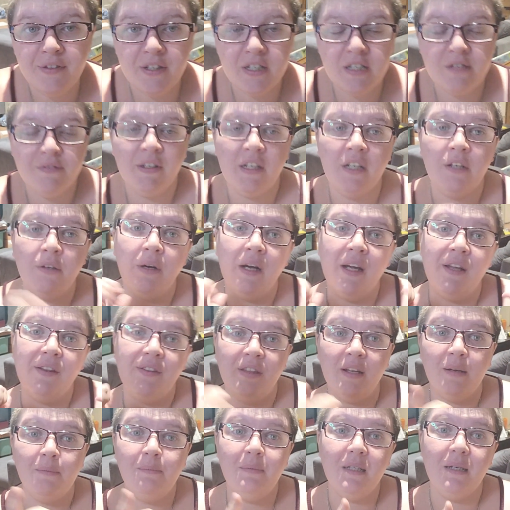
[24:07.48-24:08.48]
give this video a
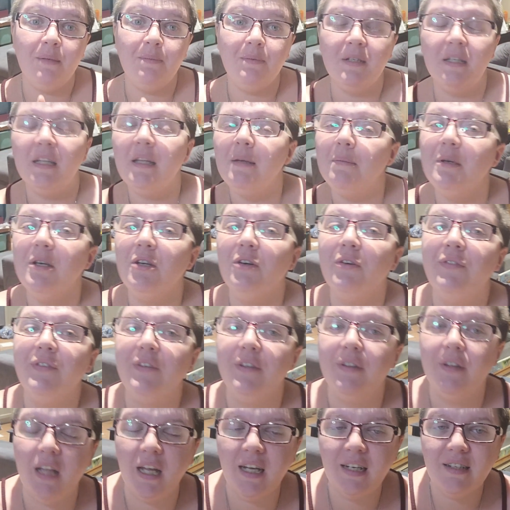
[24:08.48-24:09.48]
thumbs up to let me know if
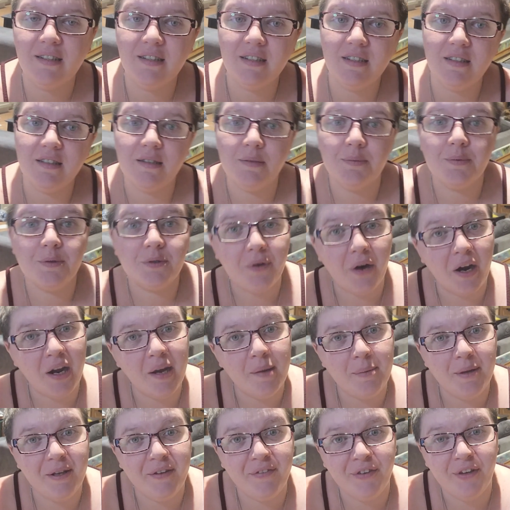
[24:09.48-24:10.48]
you liked it.
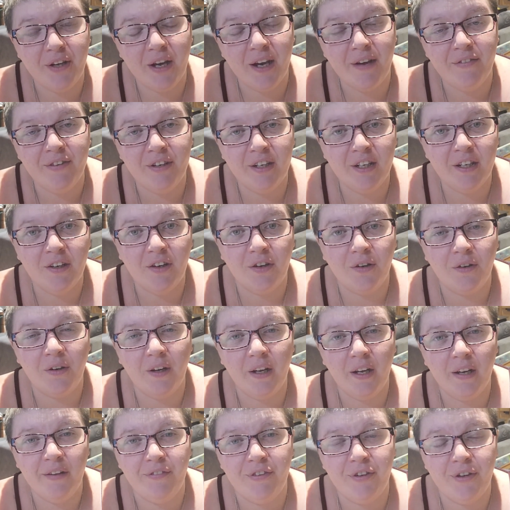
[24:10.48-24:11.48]
Subscribe if you haven't
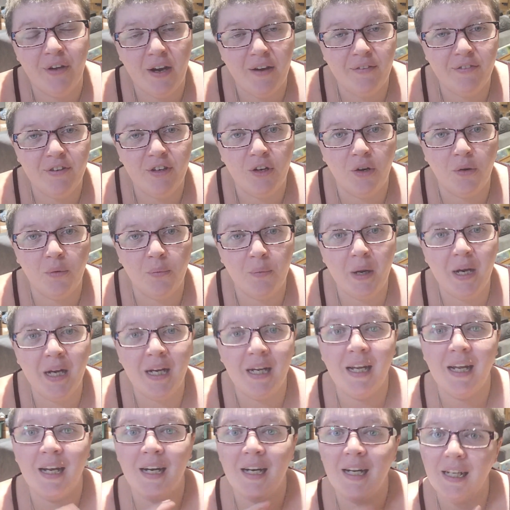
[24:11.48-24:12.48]

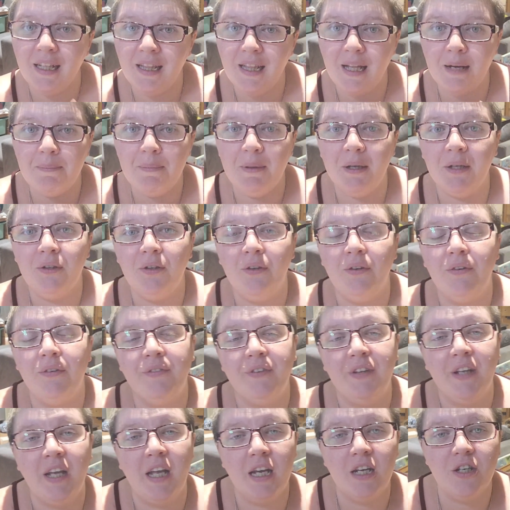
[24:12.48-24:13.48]
already, and hit that bell
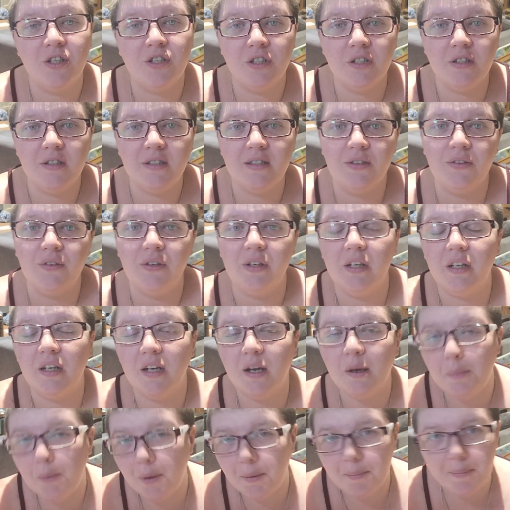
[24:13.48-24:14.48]
notification so you can
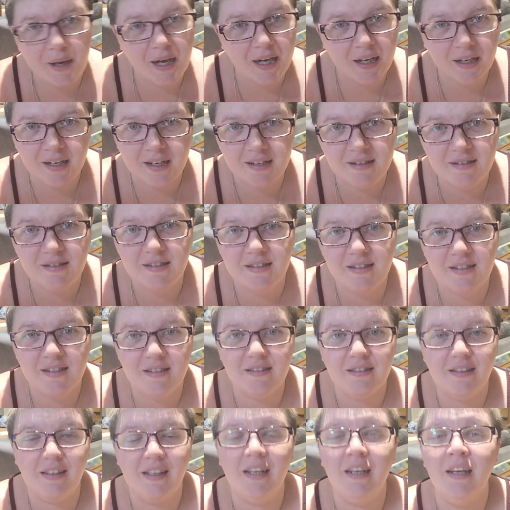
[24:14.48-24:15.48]
come on back nice and
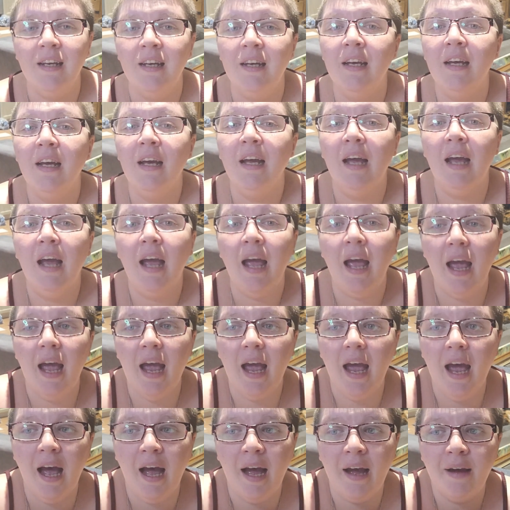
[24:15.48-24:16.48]
easily.
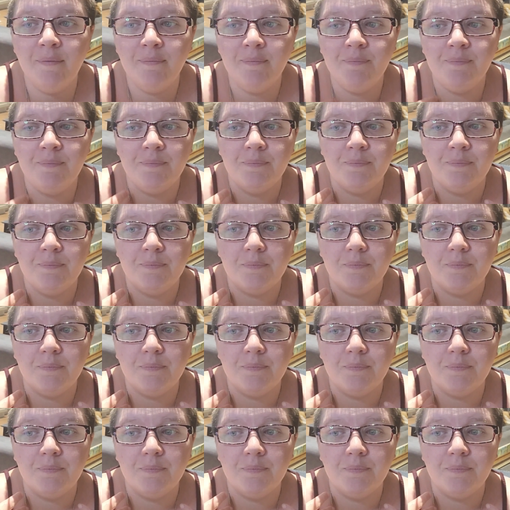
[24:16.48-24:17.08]
And